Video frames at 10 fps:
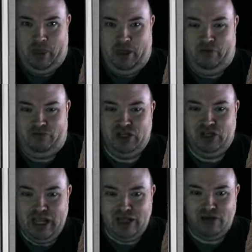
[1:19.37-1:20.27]
of the
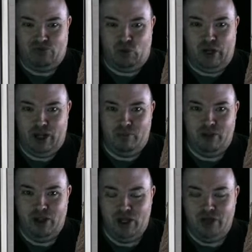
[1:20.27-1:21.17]
native RAM
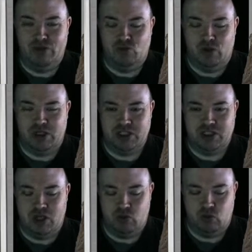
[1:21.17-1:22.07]
of the
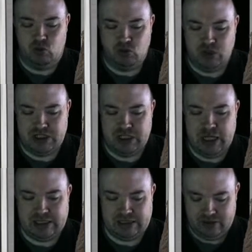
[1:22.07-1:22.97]
2600, which was
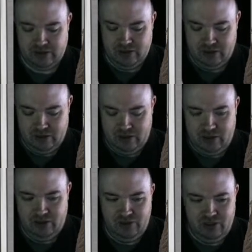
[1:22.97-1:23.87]
not
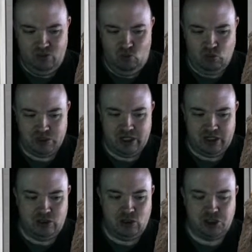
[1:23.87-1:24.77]

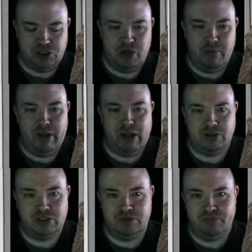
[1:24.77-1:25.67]
a large
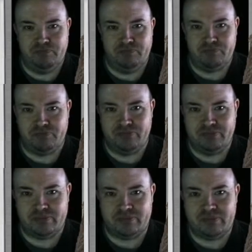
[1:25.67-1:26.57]
amount.
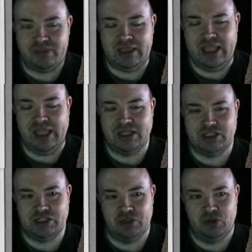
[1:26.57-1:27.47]
And
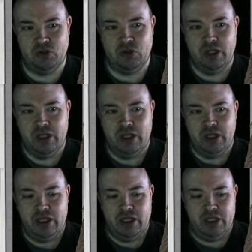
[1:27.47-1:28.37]
so
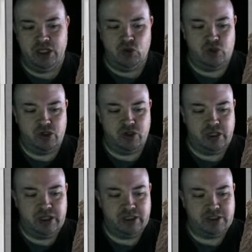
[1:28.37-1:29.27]
you could
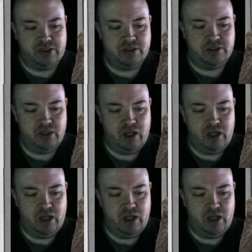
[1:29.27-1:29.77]
get,